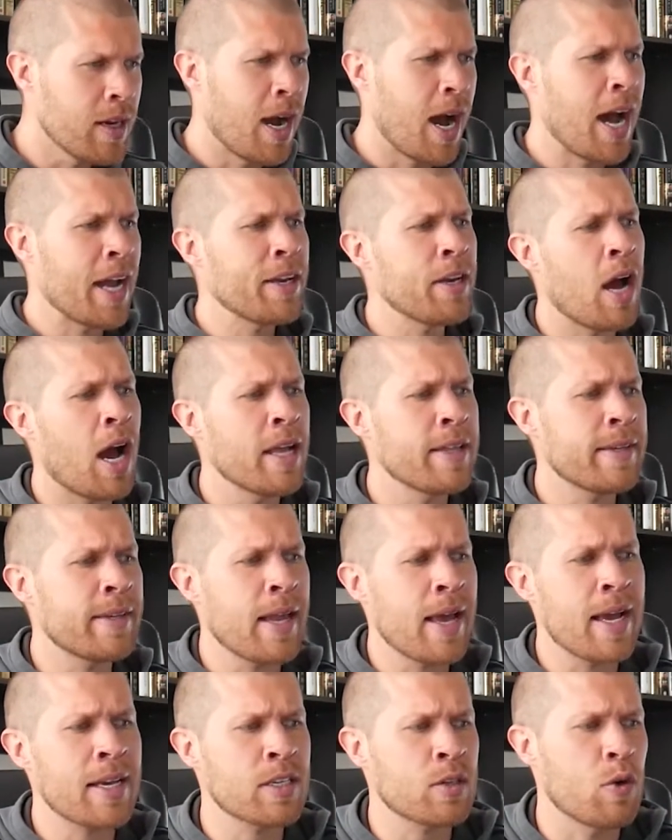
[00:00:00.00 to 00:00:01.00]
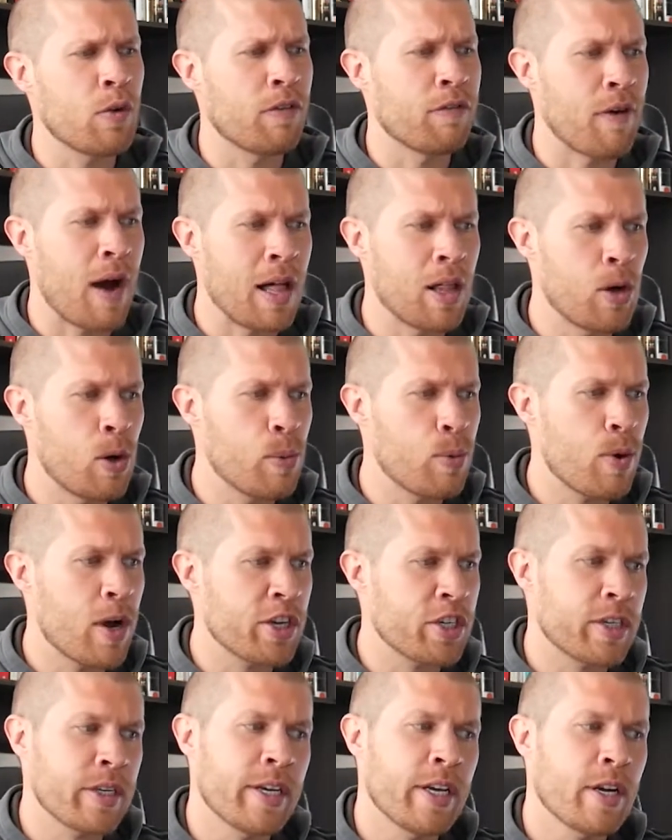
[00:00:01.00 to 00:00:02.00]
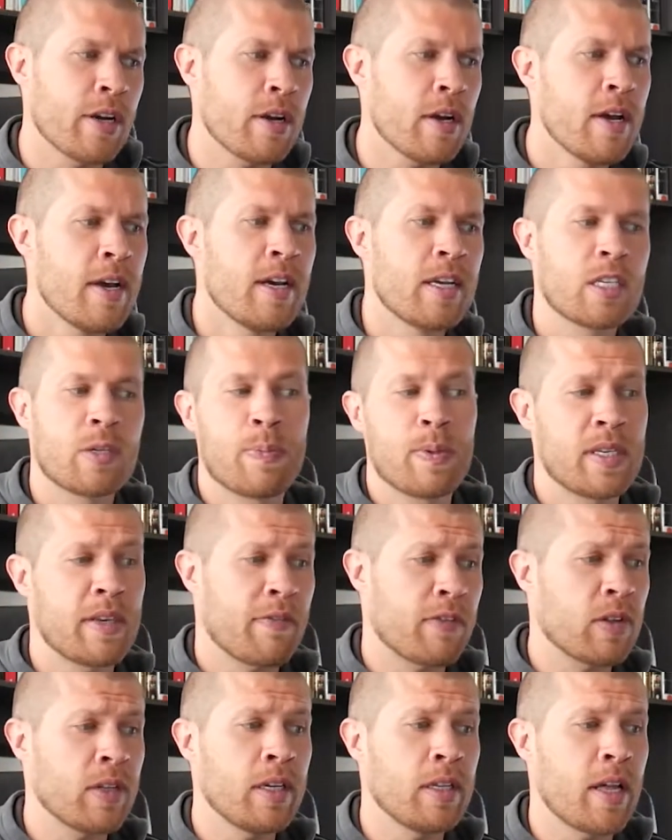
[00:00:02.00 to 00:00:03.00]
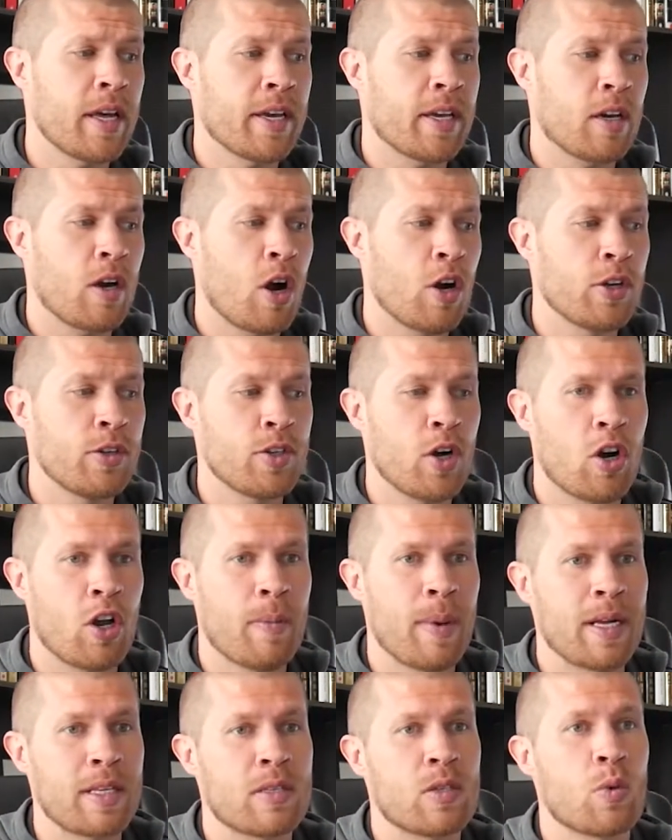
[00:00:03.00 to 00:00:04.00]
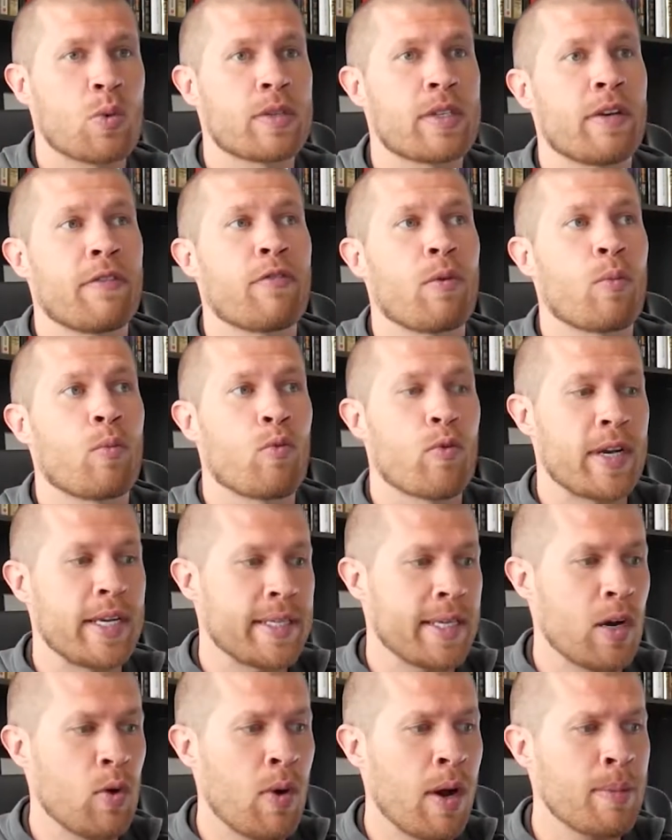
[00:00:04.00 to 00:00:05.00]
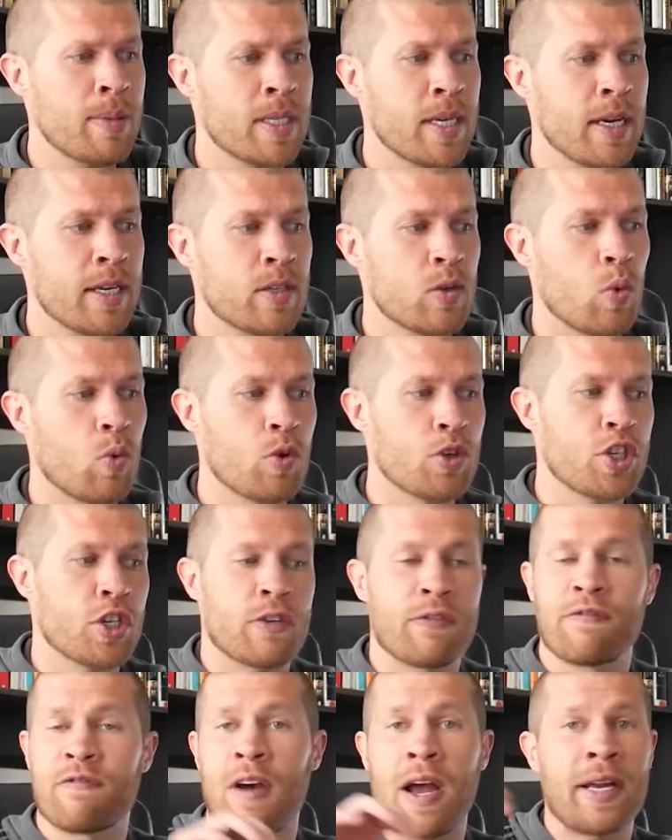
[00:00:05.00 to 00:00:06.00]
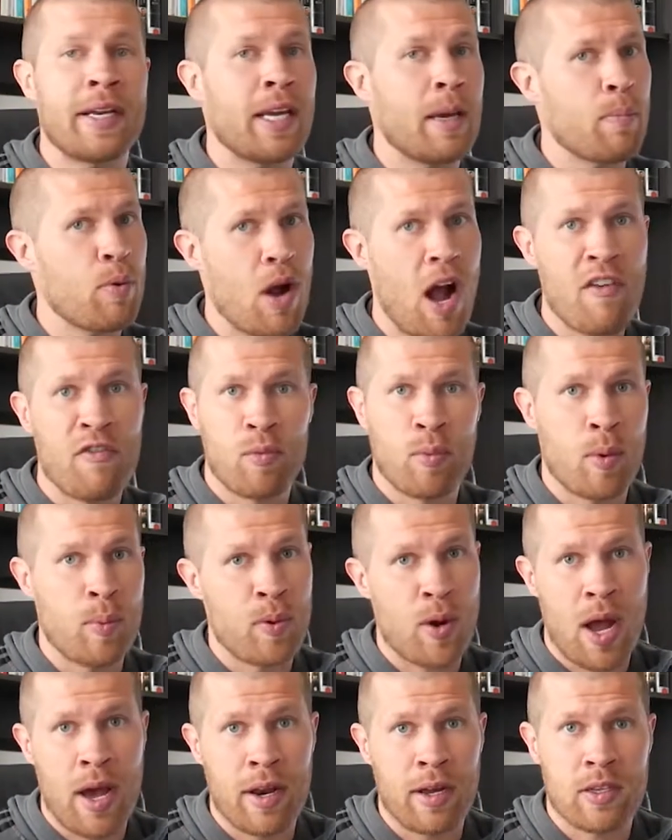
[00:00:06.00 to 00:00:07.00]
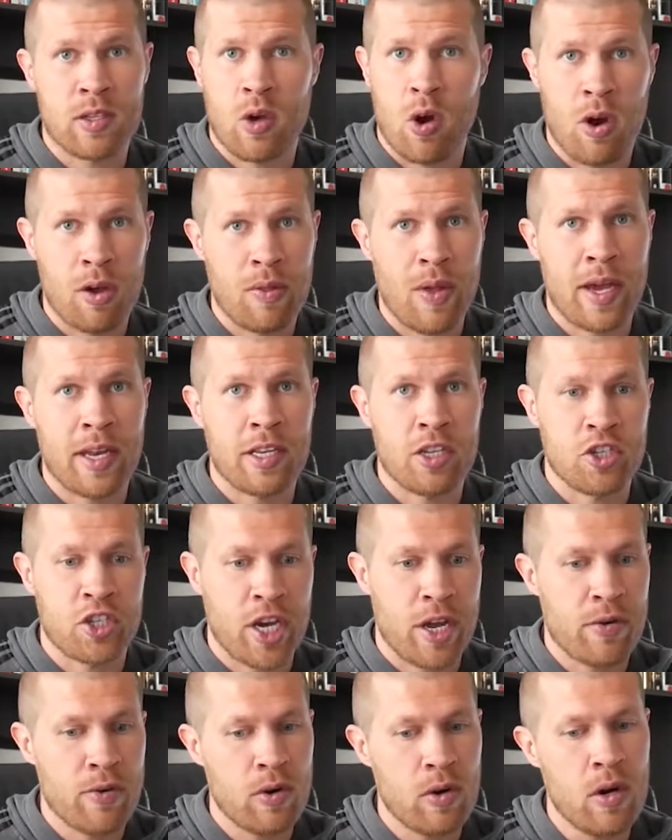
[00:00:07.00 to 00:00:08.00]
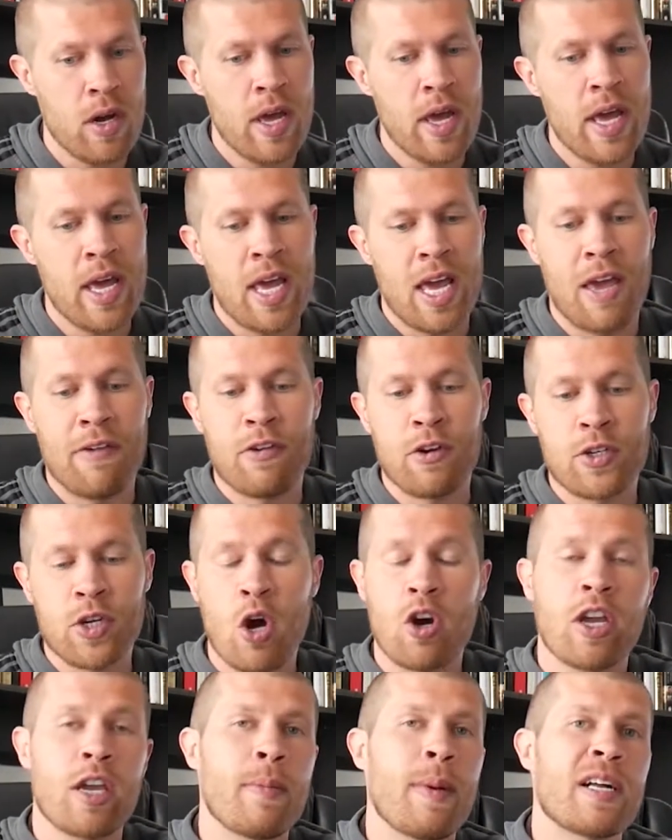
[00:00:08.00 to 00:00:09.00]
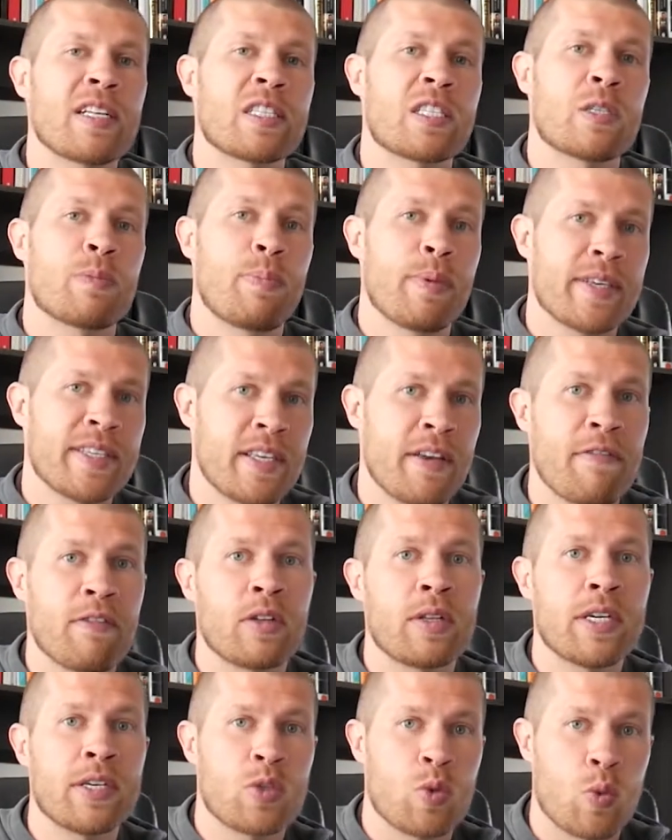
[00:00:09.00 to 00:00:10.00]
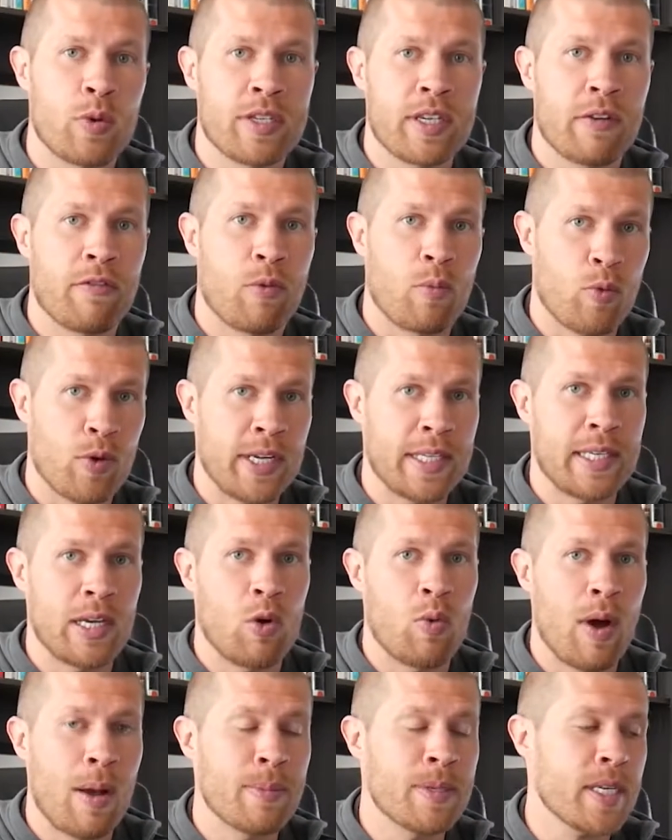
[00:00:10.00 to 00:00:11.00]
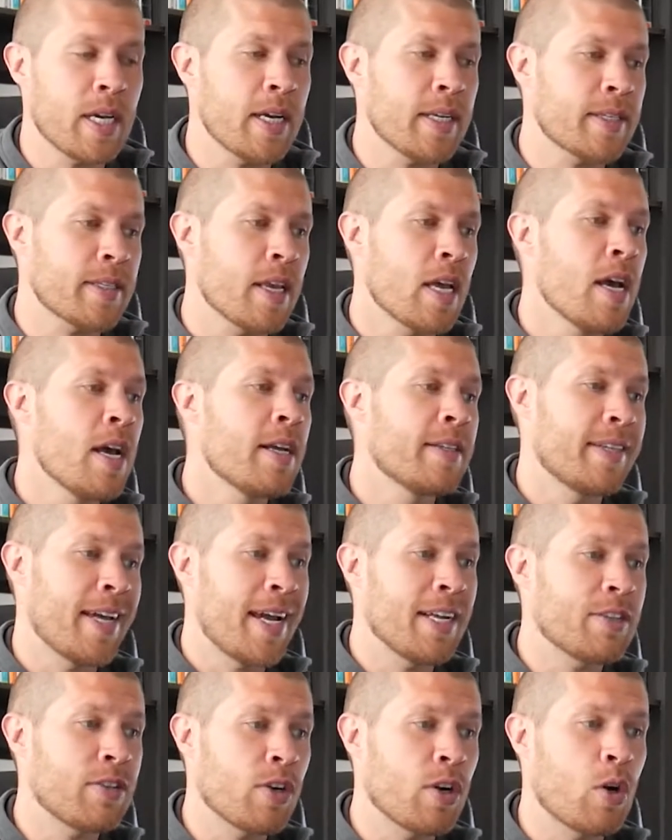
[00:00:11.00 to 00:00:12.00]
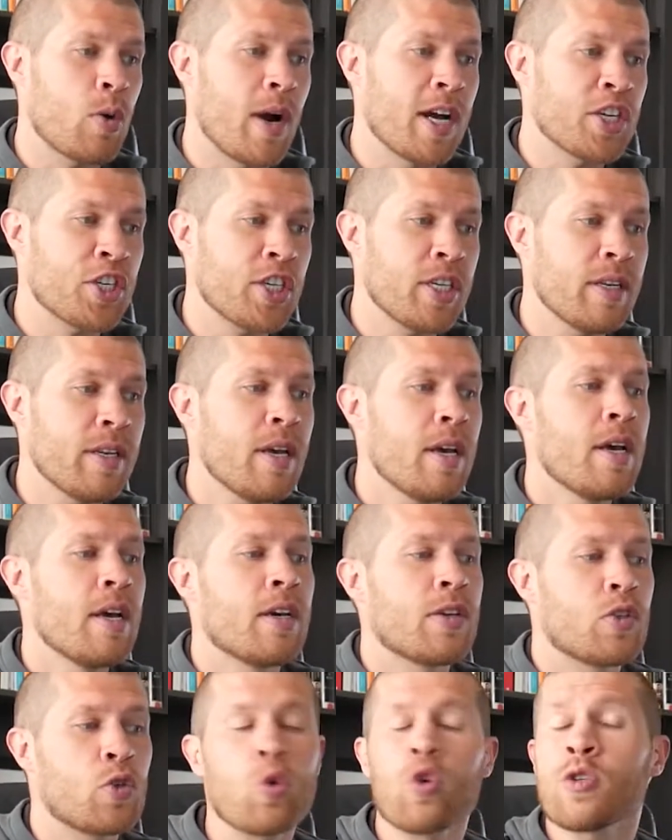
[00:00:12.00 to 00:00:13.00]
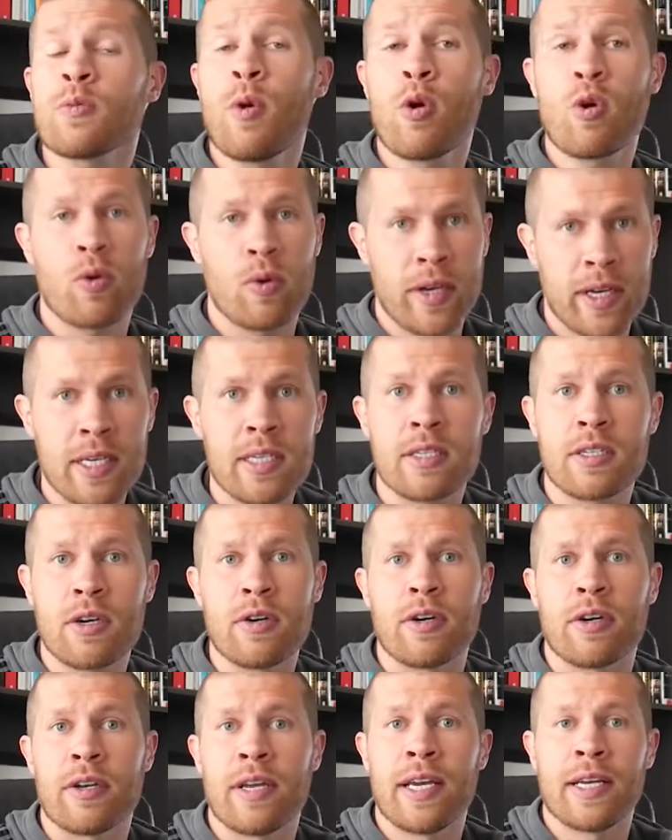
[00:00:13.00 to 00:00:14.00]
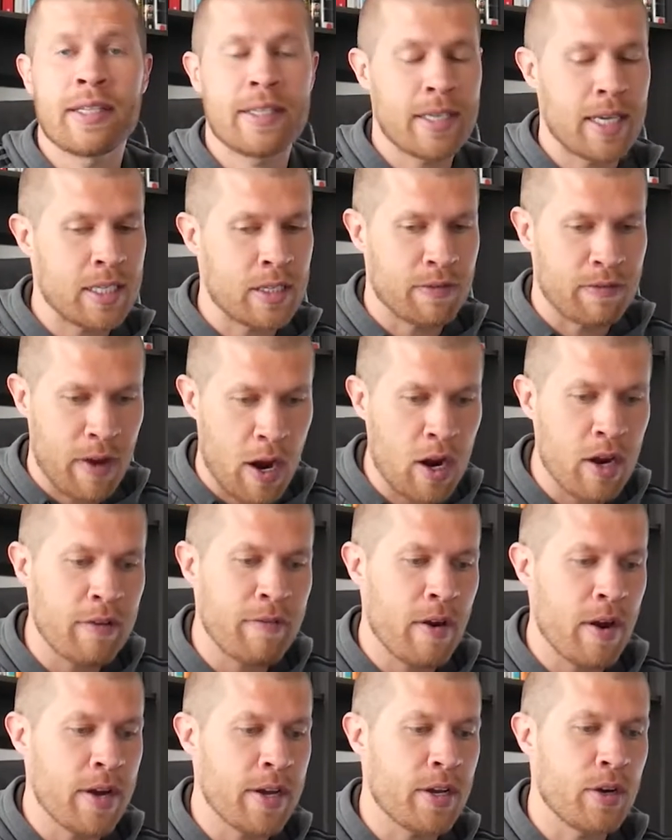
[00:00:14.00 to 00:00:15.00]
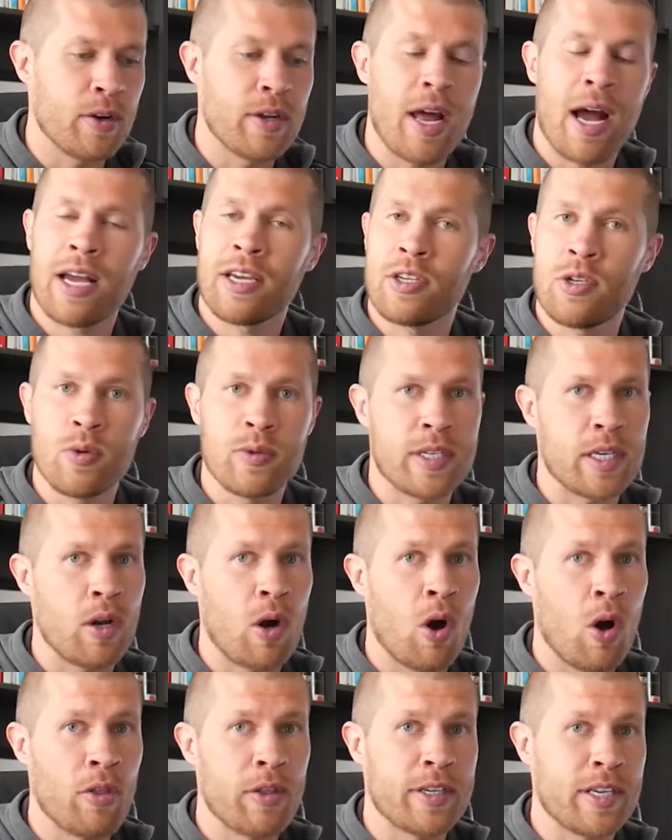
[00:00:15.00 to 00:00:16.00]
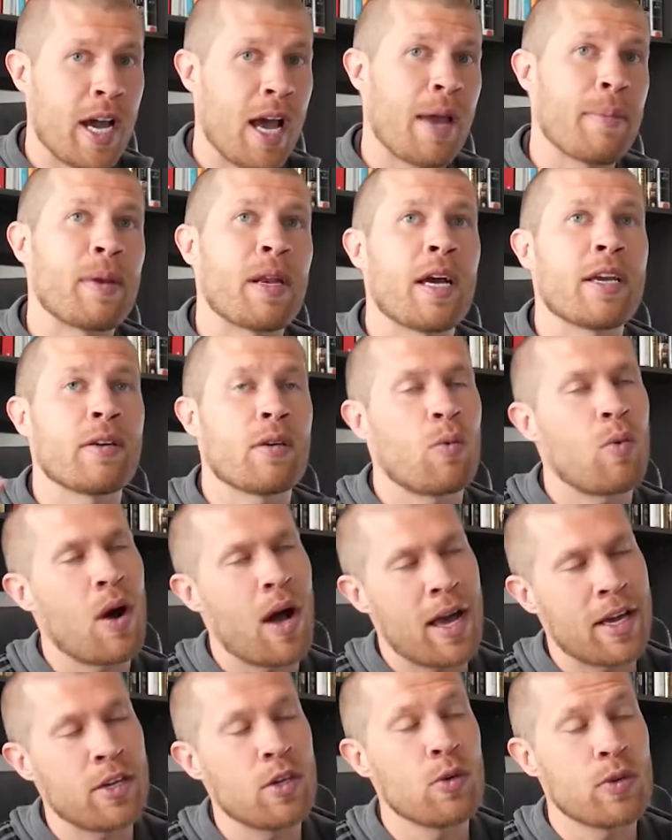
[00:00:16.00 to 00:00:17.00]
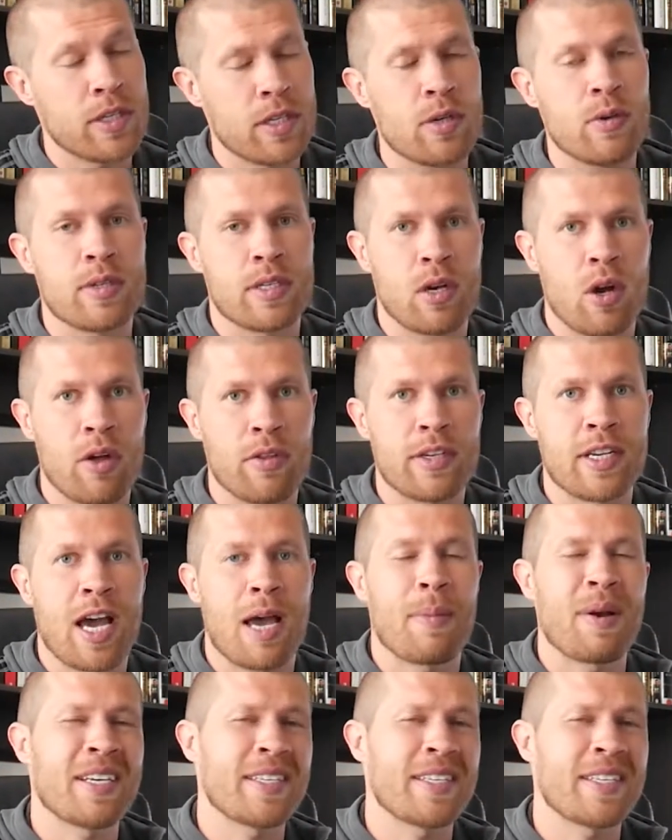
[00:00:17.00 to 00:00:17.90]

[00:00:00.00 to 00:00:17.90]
I, I, did ask you a follow up question here. Specifically, like, are you talking about sourcing from retail websites or just finding profitable products online in general? If you're talking about specifically sourcing from retail websites, to answer your question, SourceMogul is good. It's it's very very good. I use it all the time, and I well, I used to use it all the time.